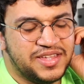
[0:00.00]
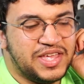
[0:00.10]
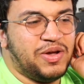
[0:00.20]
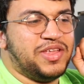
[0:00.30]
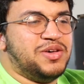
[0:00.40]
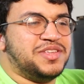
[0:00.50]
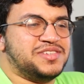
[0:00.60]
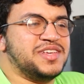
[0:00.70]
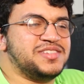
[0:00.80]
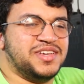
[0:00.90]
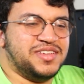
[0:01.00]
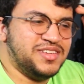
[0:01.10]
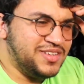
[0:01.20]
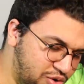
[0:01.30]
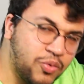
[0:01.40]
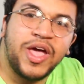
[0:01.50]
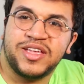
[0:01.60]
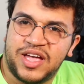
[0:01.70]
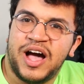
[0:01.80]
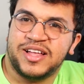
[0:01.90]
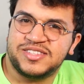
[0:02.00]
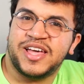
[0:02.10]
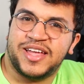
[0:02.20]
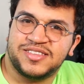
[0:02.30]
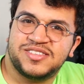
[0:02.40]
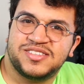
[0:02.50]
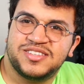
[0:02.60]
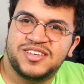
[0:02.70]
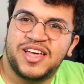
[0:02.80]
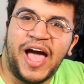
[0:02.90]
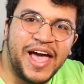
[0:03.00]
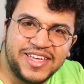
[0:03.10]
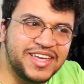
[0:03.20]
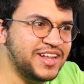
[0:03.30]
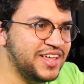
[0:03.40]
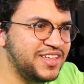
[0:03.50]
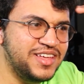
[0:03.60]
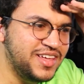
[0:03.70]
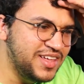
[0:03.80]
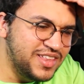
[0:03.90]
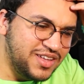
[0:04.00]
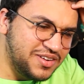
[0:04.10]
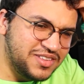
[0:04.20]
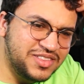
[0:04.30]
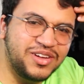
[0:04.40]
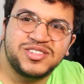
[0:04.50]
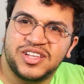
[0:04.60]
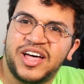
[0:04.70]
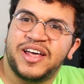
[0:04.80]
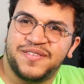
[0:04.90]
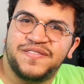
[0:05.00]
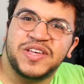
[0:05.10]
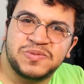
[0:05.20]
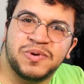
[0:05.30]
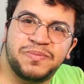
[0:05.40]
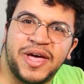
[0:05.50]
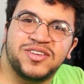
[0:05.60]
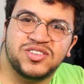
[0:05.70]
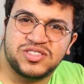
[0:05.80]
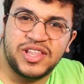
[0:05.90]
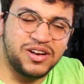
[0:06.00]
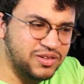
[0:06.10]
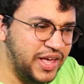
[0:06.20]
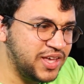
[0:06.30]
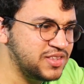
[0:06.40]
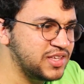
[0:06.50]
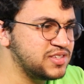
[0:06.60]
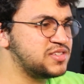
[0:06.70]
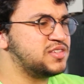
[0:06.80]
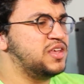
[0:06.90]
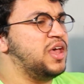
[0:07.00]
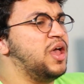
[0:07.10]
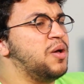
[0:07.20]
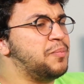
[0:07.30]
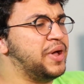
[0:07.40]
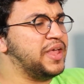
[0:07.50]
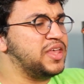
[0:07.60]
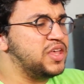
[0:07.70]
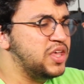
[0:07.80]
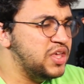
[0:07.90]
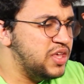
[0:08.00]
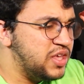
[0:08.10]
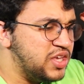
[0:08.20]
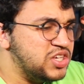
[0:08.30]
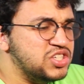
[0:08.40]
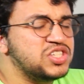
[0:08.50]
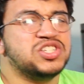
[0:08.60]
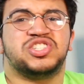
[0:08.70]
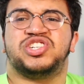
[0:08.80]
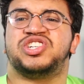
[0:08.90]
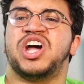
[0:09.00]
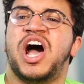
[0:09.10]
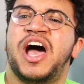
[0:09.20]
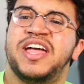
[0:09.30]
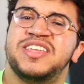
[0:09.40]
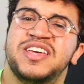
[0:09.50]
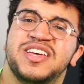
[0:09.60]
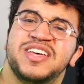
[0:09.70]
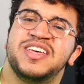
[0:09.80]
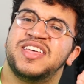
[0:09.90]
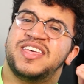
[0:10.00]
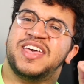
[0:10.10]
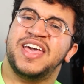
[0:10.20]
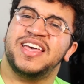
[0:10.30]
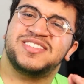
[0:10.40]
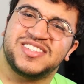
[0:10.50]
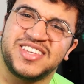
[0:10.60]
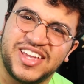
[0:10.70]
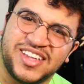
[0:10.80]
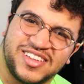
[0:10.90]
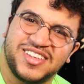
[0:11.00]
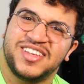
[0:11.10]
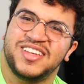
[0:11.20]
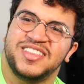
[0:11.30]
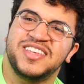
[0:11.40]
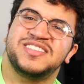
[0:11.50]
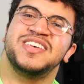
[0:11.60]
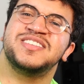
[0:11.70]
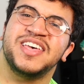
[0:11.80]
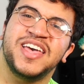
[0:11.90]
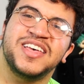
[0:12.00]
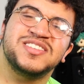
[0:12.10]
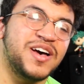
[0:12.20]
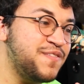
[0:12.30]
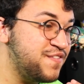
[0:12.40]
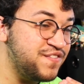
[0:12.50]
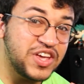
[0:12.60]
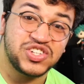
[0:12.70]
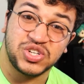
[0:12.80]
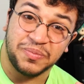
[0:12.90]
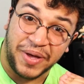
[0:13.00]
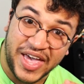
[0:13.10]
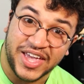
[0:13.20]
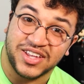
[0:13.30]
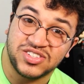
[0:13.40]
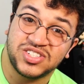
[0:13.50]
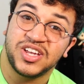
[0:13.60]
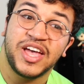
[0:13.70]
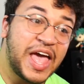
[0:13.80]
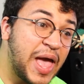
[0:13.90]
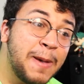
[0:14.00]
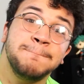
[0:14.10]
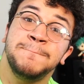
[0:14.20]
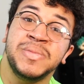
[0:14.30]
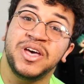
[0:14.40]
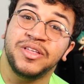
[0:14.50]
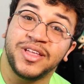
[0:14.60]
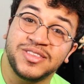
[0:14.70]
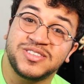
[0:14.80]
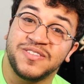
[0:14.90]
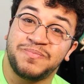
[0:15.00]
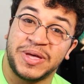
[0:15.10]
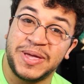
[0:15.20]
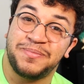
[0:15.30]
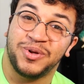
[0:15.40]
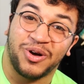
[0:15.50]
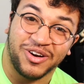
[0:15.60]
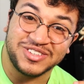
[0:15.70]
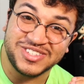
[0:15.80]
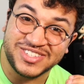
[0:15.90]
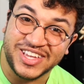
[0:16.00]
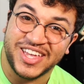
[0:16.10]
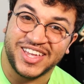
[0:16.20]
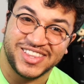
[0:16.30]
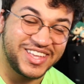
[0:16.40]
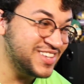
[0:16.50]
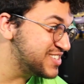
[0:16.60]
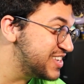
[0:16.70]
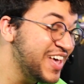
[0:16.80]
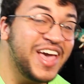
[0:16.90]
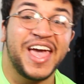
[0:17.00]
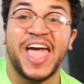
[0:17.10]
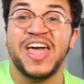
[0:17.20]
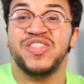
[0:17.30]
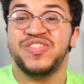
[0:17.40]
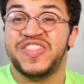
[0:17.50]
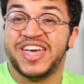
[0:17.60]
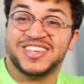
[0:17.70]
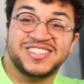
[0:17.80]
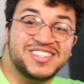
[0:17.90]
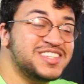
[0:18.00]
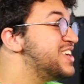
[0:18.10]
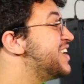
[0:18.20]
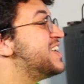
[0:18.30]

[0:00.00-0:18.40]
Now, I know this isn't great content. I get it. There's a lot of Facebook pages that are like this. But Sean Kingston, this is his official page. Millions of people are seeing this. And this